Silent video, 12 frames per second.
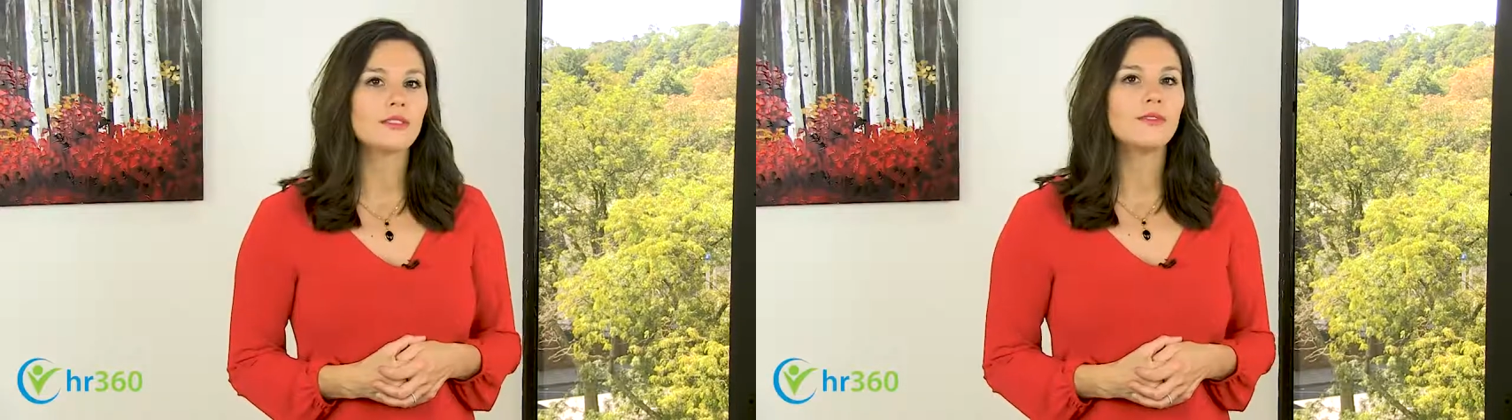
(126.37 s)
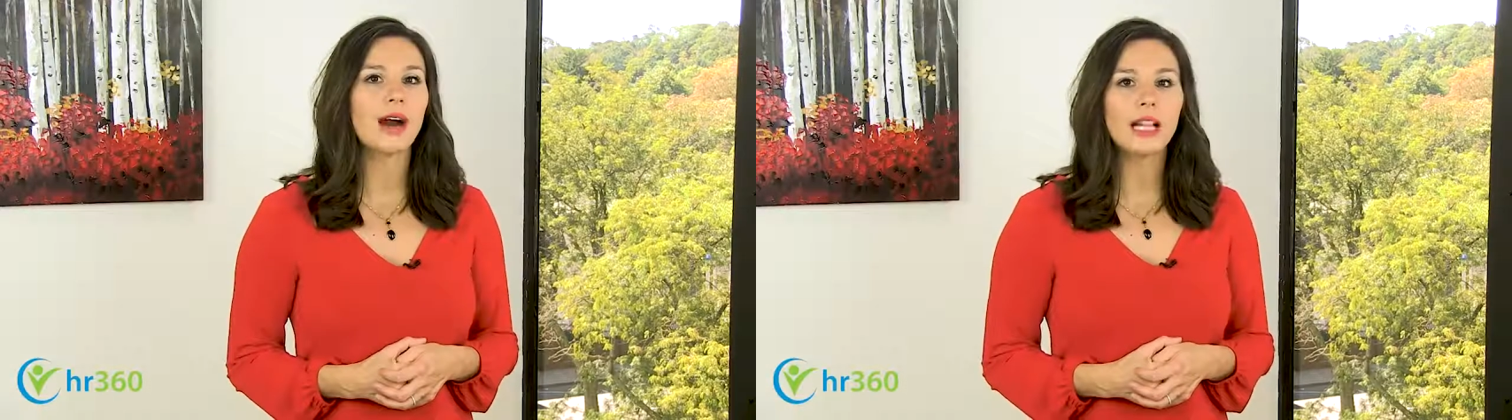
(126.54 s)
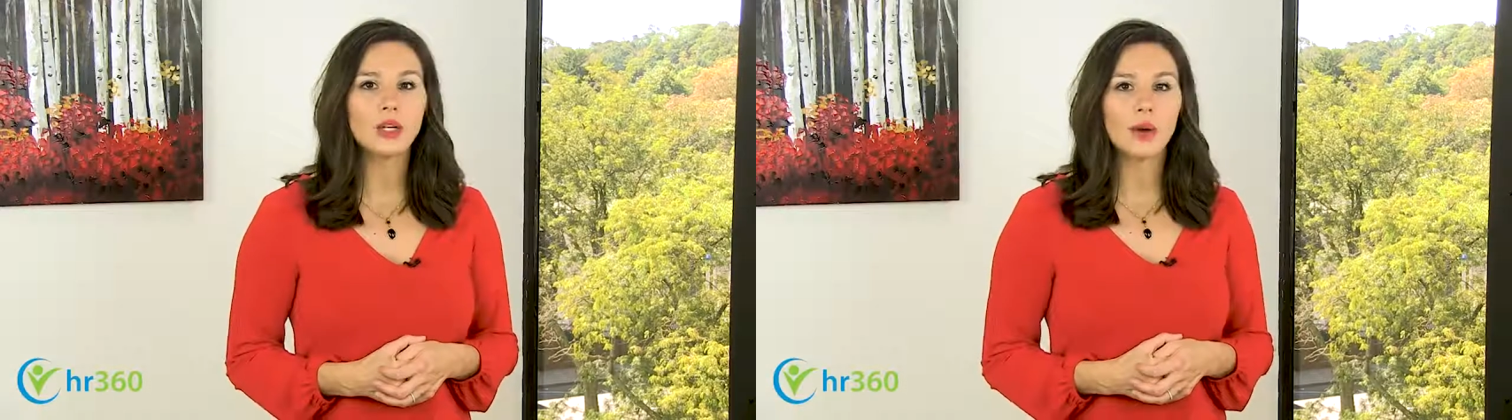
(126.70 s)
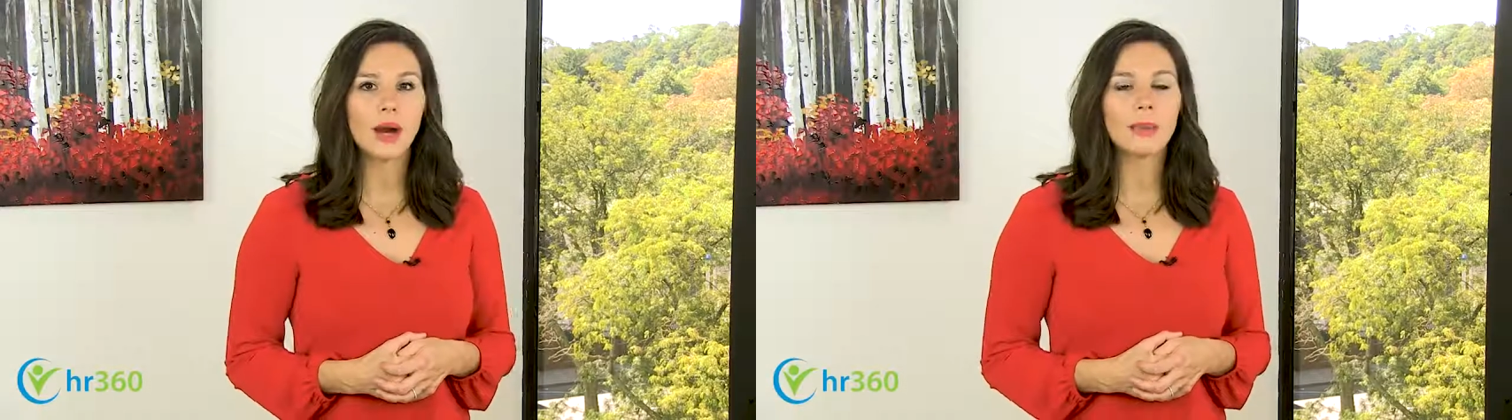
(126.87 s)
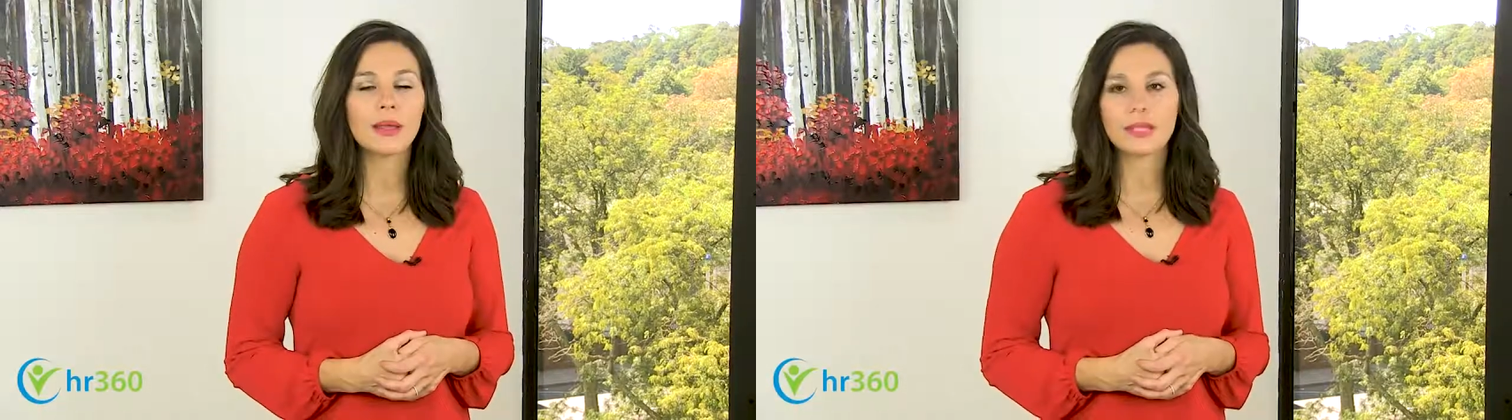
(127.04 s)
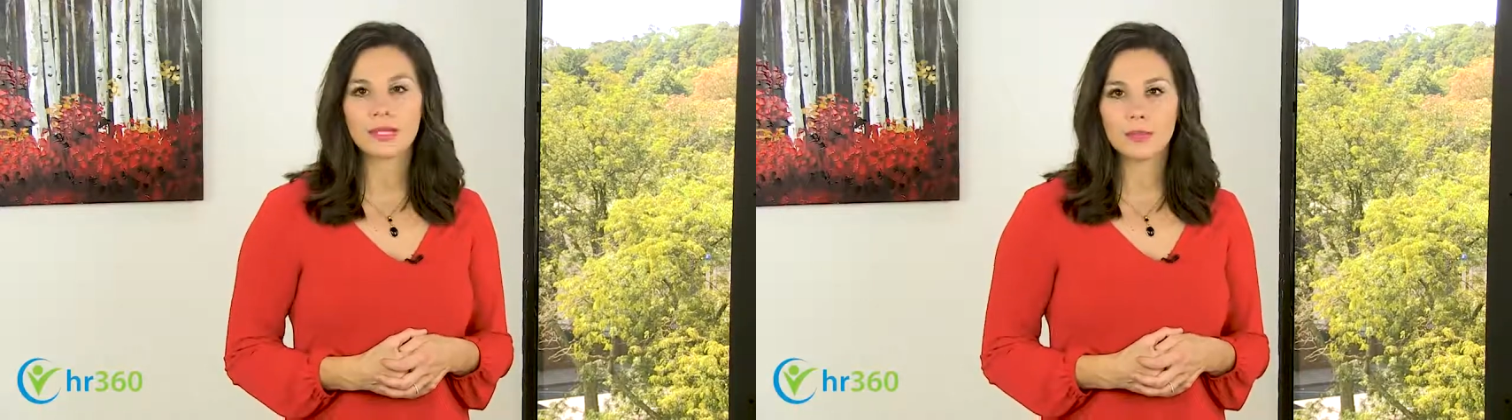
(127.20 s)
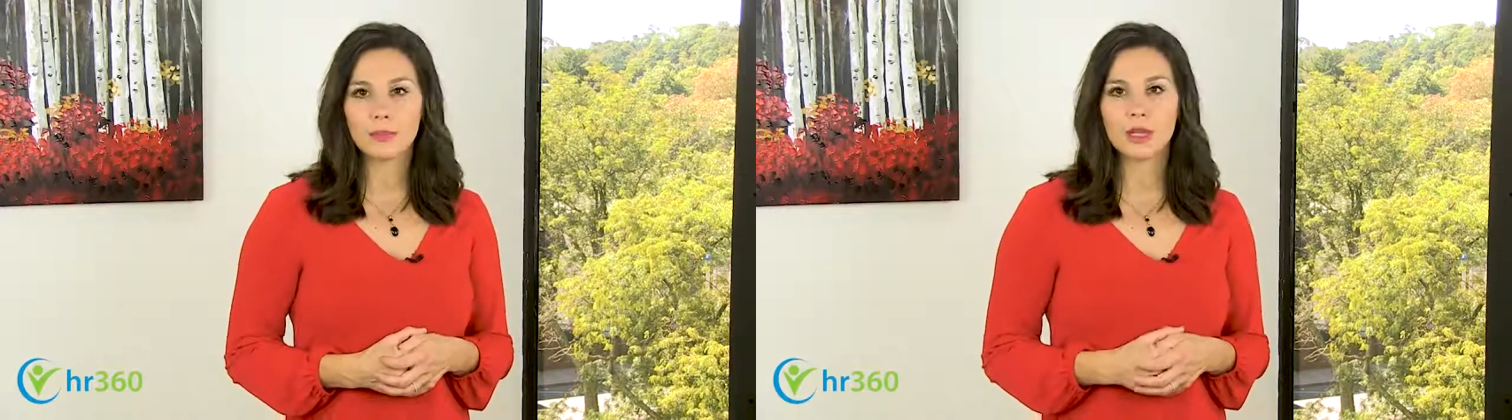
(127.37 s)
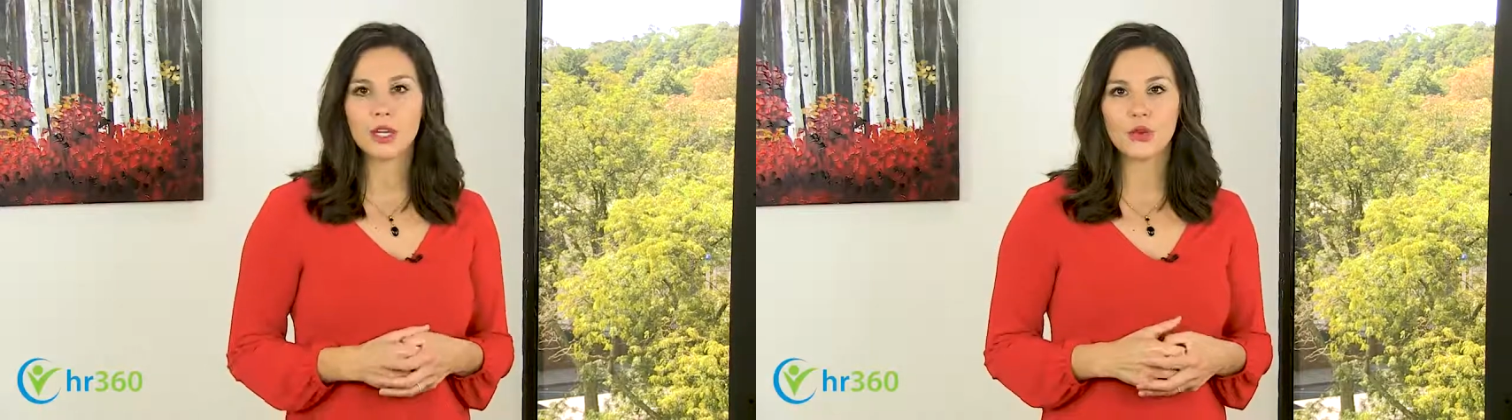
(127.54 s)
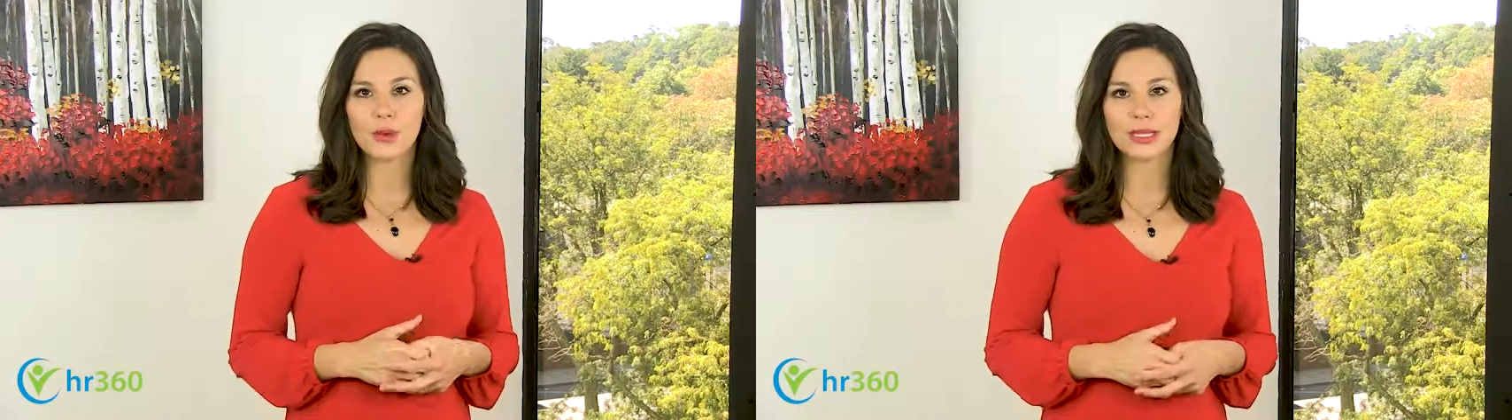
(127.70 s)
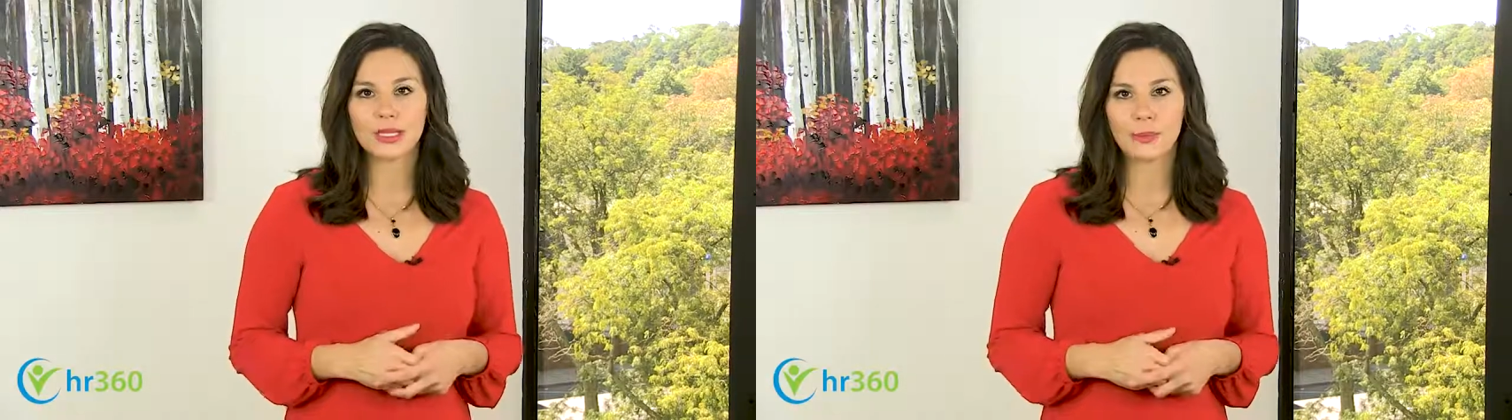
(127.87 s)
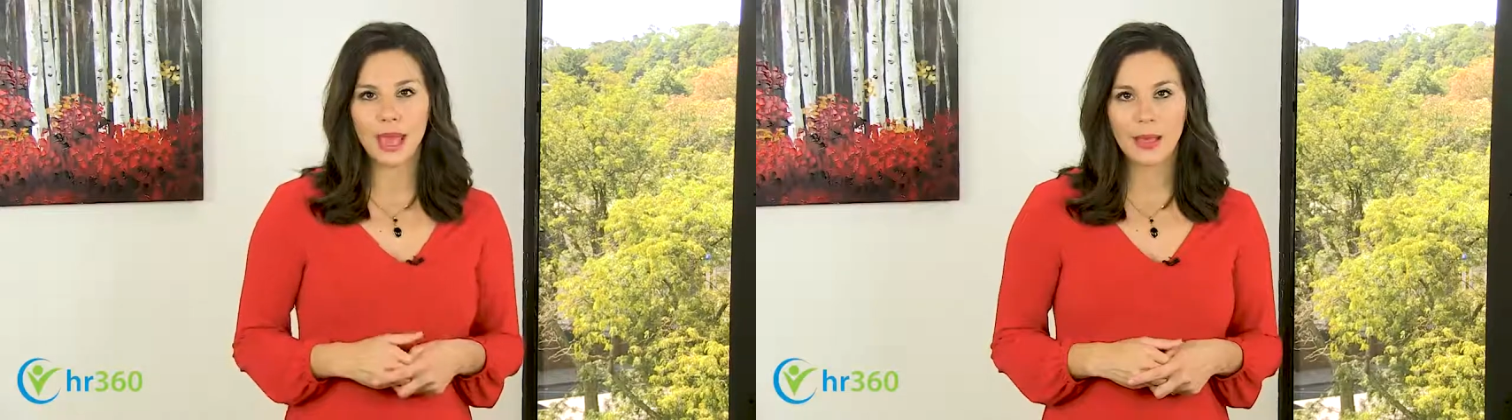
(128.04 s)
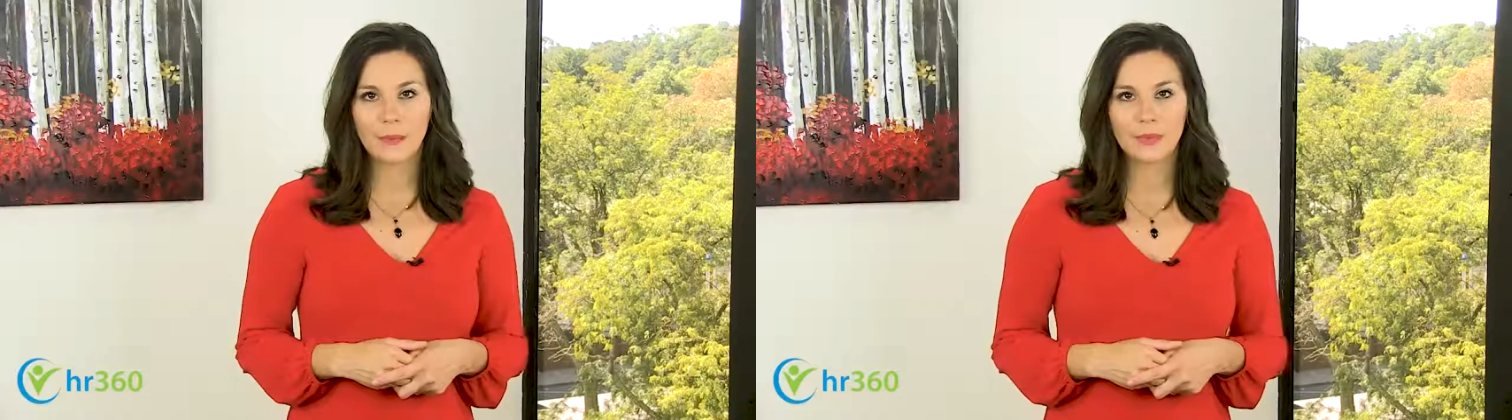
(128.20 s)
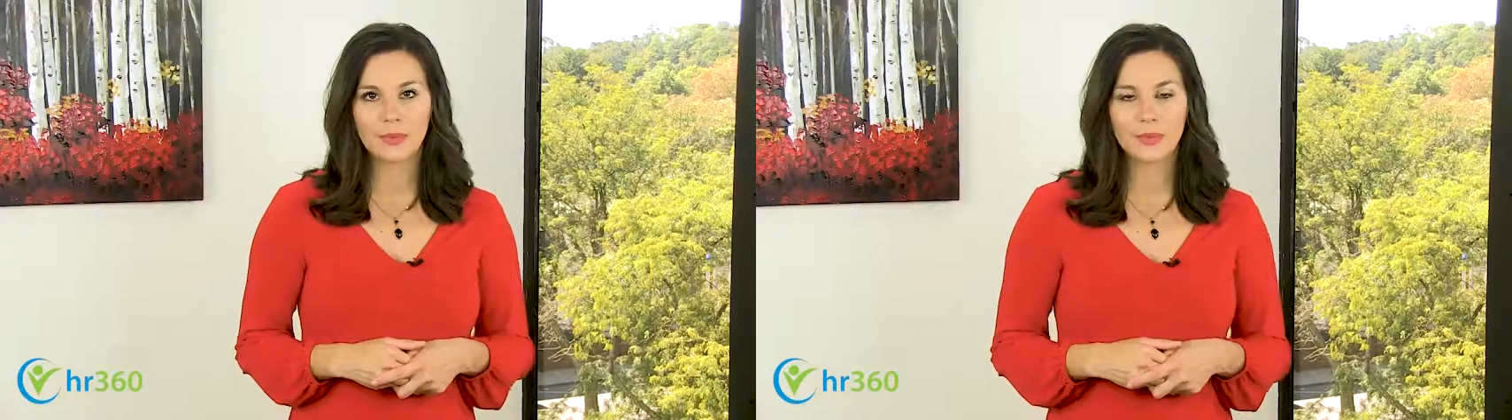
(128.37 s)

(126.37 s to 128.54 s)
follow up on the submitted resume.